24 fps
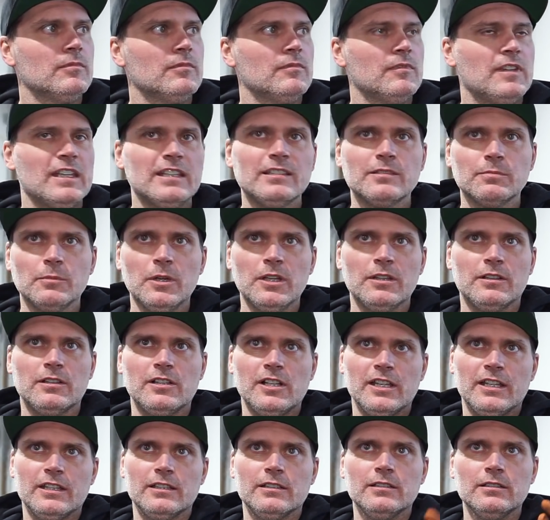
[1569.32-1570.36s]
This month,
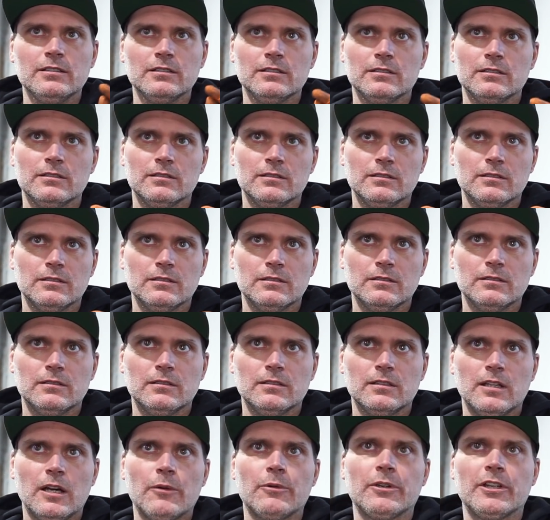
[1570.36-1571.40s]
Clayton,
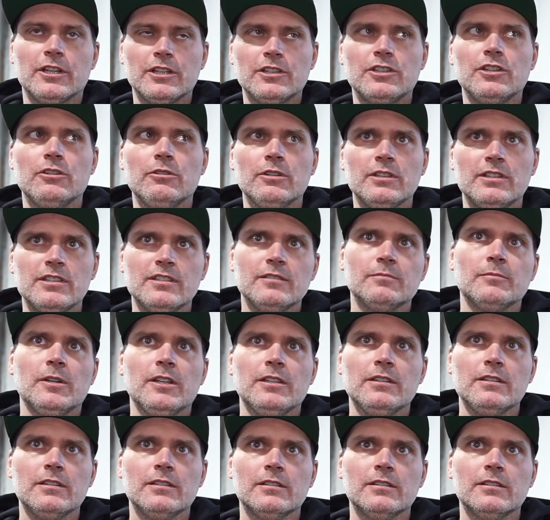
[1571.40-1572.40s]
are we going to do it this month?